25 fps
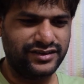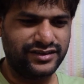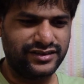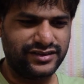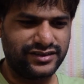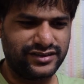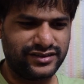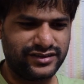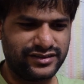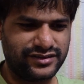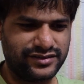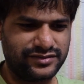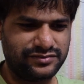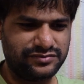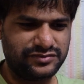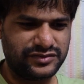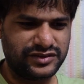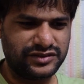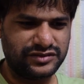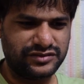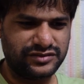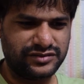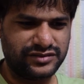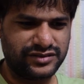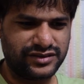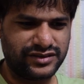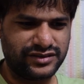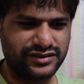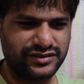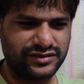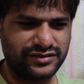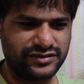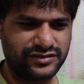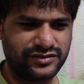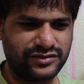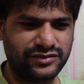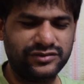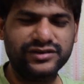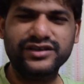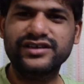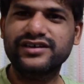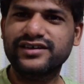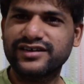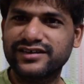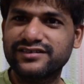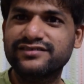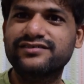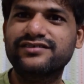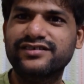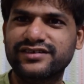coding
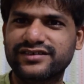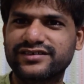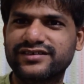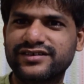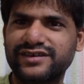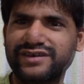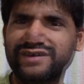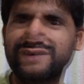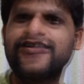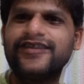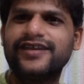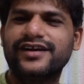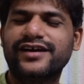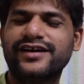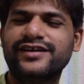constructs as such.